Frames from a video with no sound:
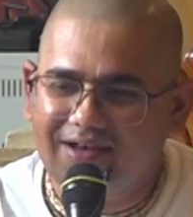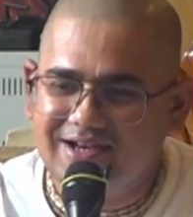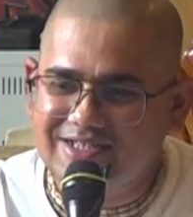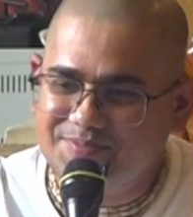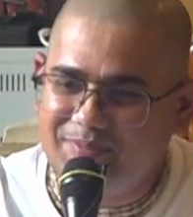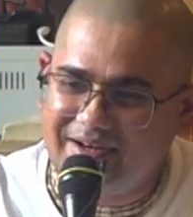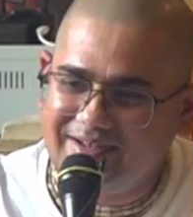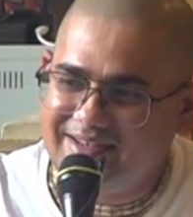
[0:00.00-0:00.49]

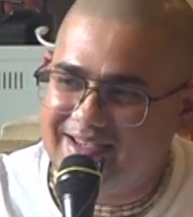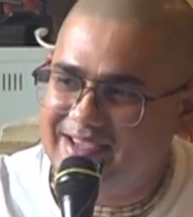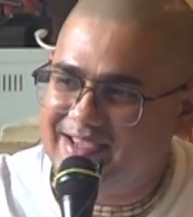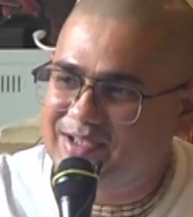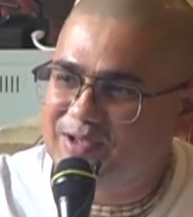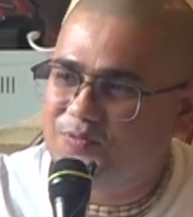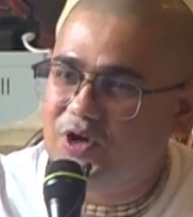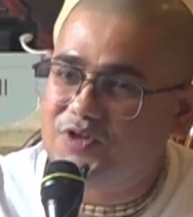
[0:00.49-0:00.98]
husband
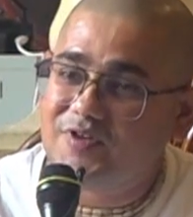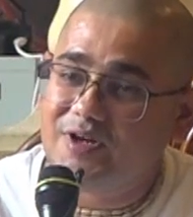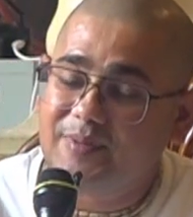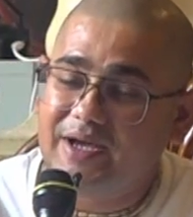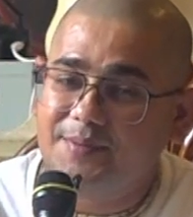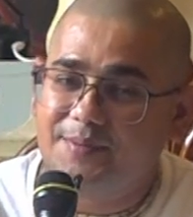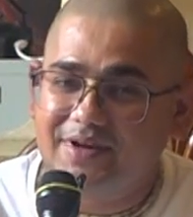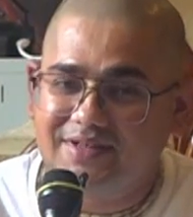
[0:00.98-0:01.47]
think? What will
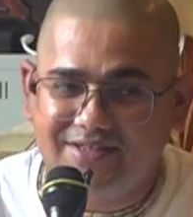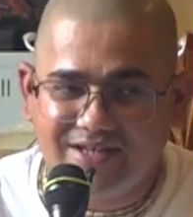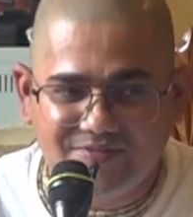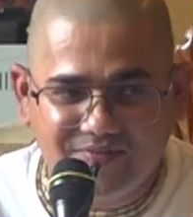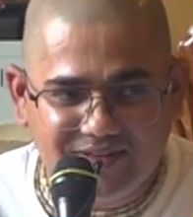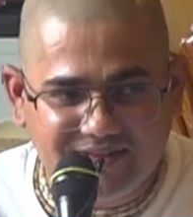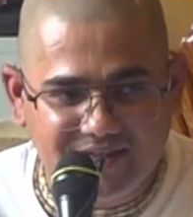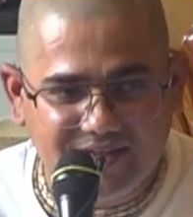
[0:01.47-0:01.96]
my brother
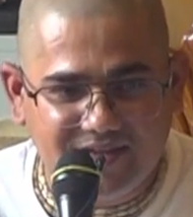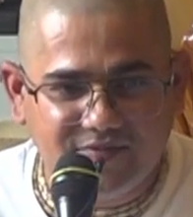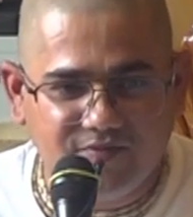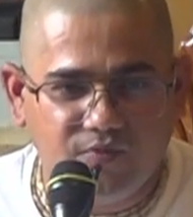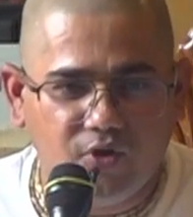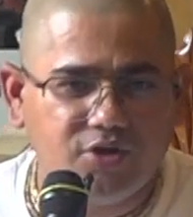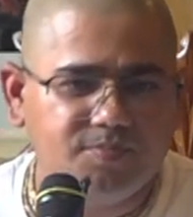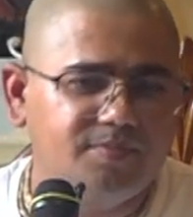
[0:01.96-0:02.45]
will
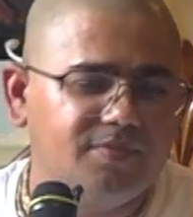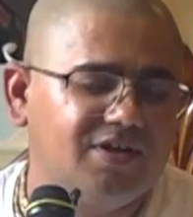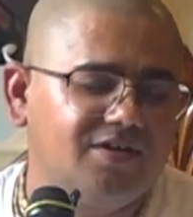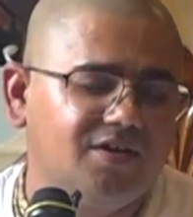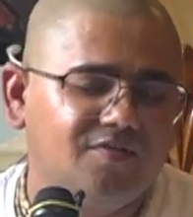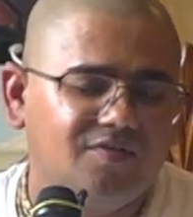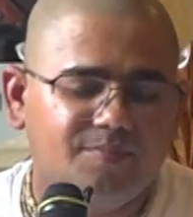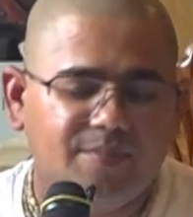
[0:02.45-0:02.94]
think? What will
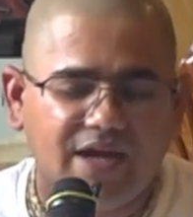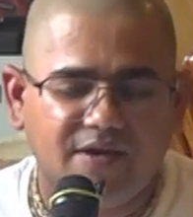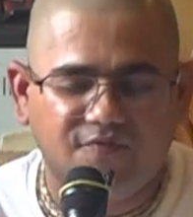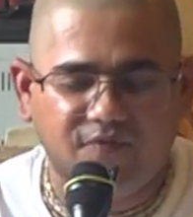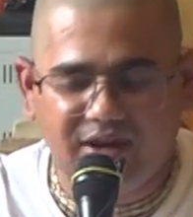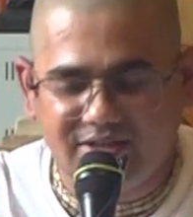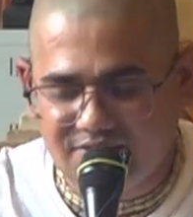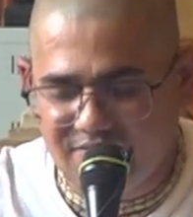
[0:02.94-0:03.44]
my
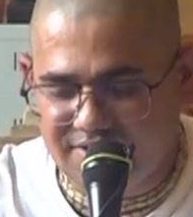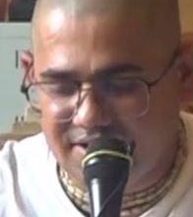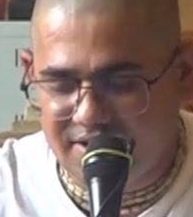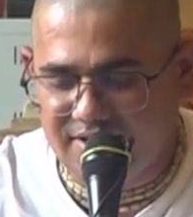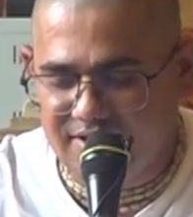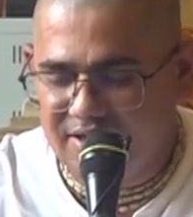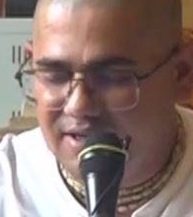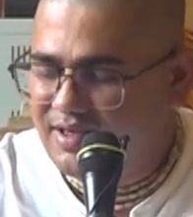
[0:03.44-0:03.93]
father will
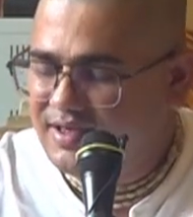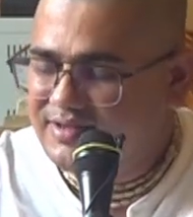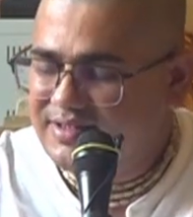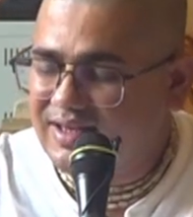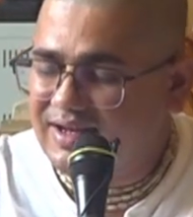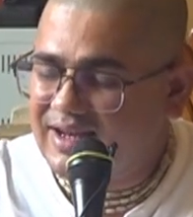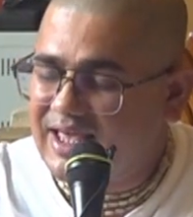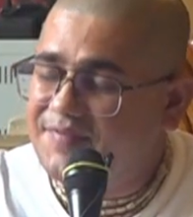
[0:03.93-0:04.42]
think?
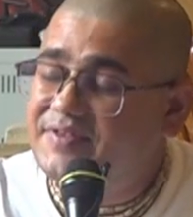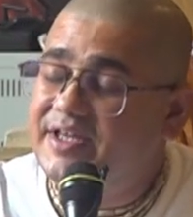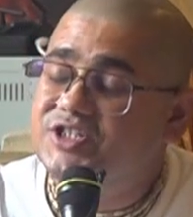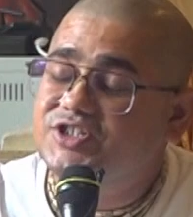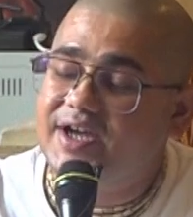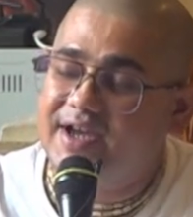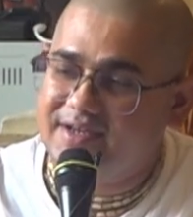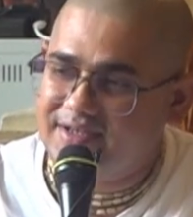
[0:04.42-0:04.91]
They left
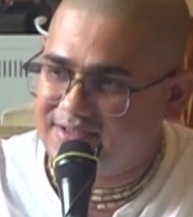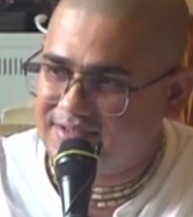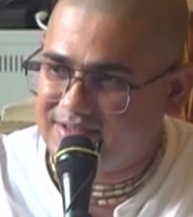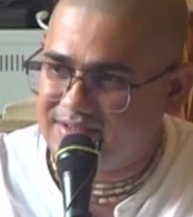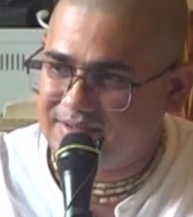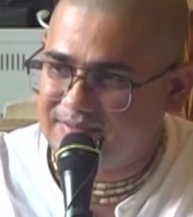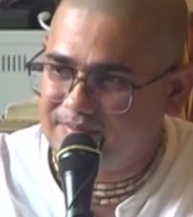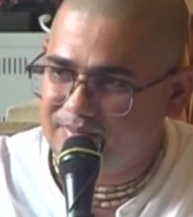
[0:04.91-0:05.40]
their
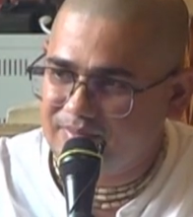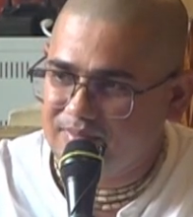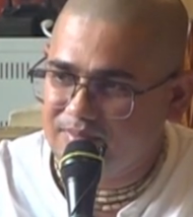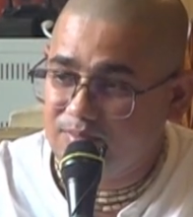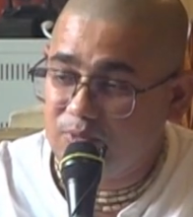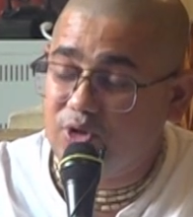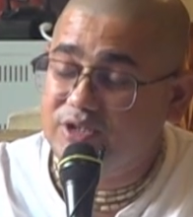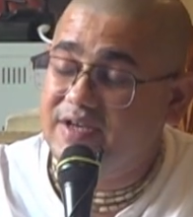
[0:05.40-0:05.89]
shyness.
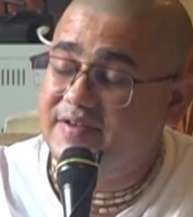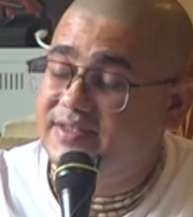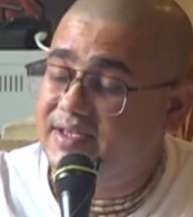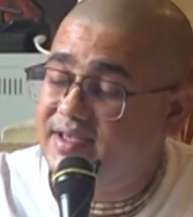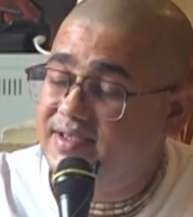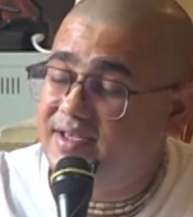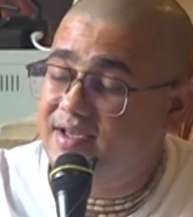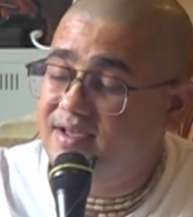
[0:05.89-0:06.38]
Because they are
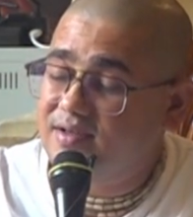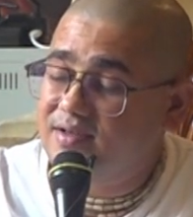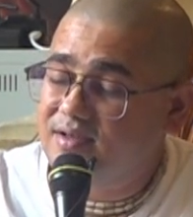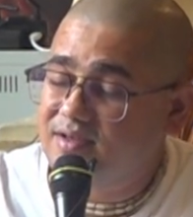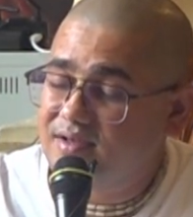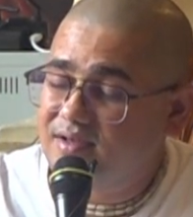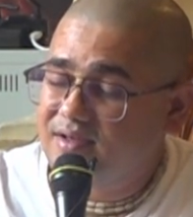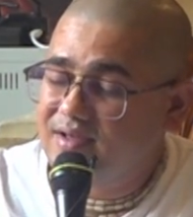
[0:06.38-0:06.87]

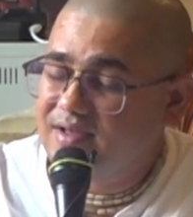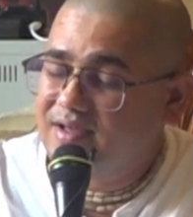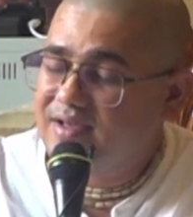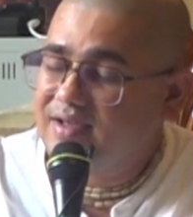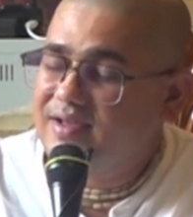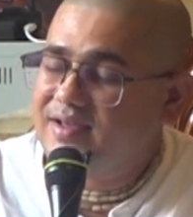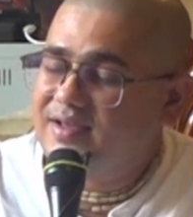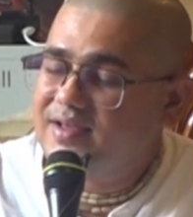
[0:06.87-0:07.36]
thinking,
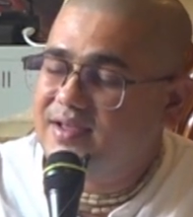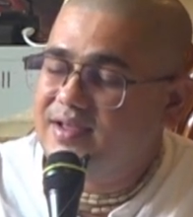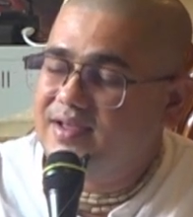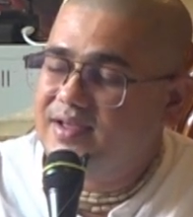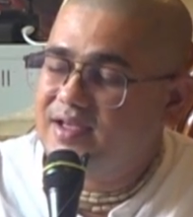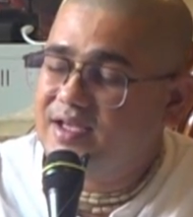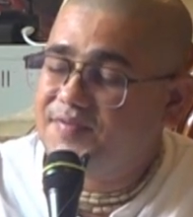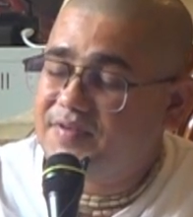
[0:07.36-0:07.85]

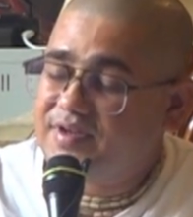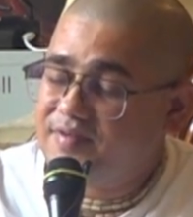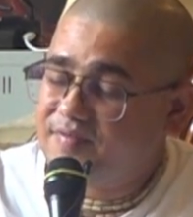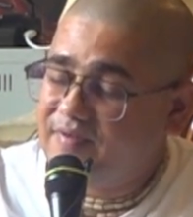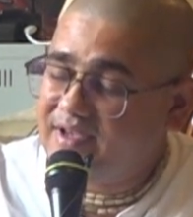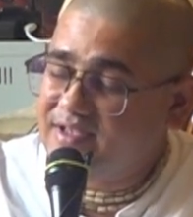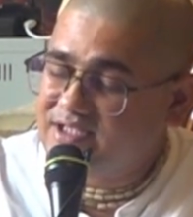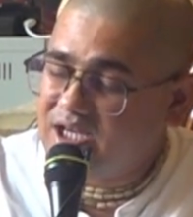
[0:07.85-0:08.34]
if
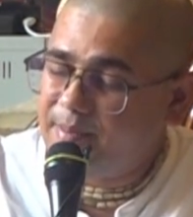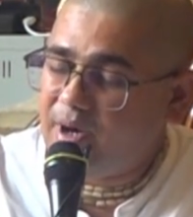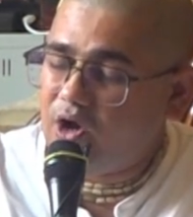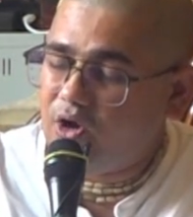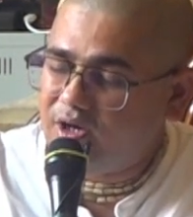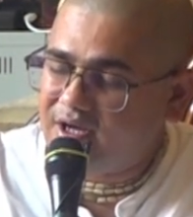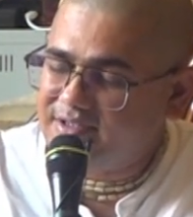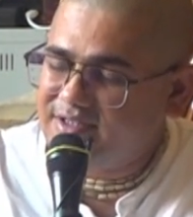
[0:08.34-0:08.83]
we
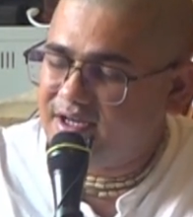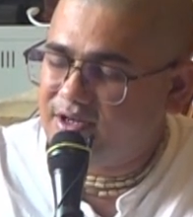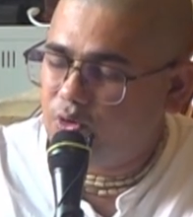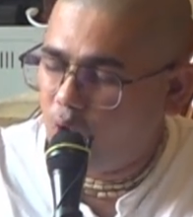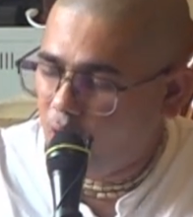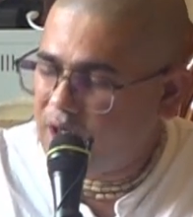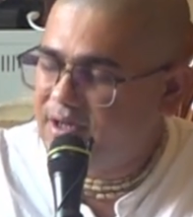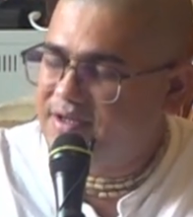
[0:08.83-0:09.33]
somehow or other
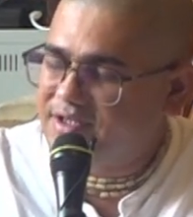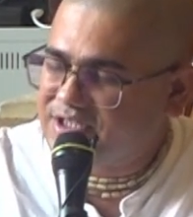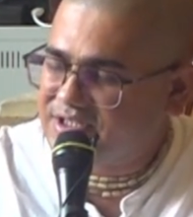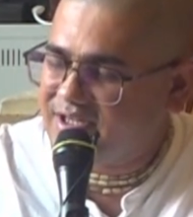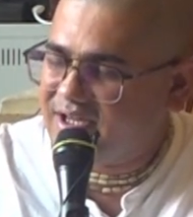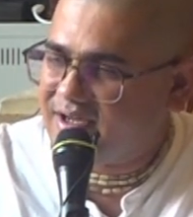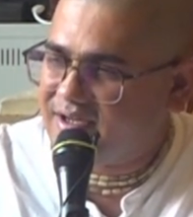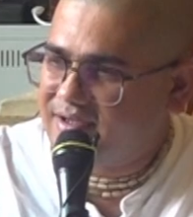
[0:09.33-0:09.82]
hold
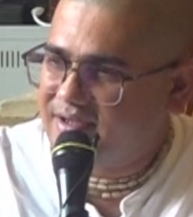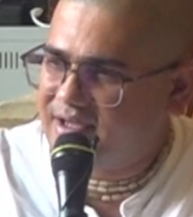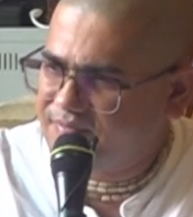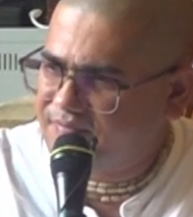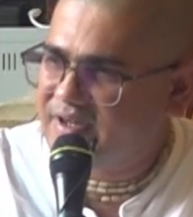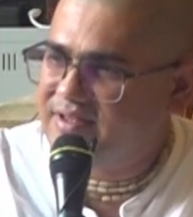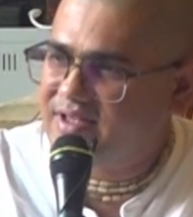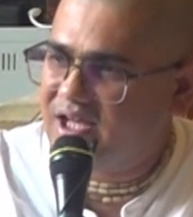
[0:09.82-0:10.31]
Krishna
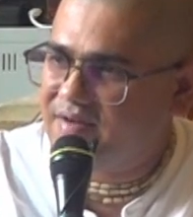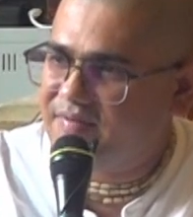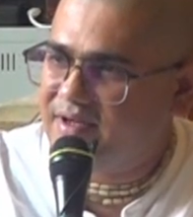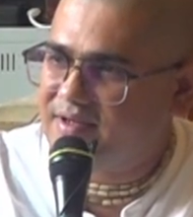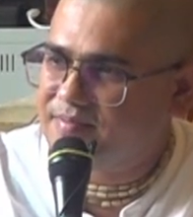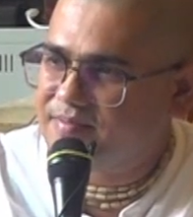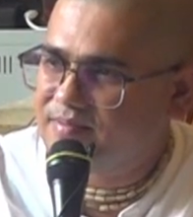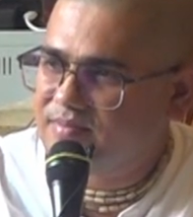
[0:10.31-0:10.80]
in
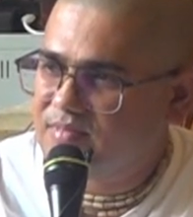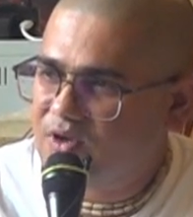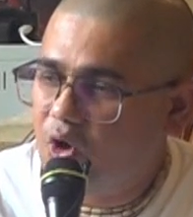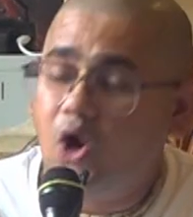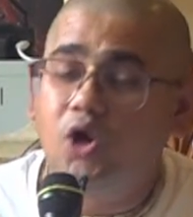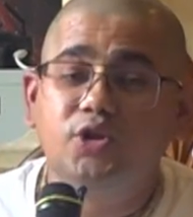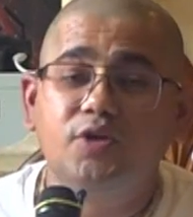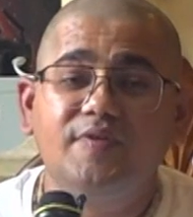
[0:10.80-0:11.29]
Vrindavan,
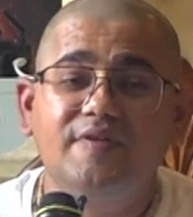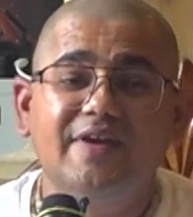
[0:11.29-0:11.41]
although we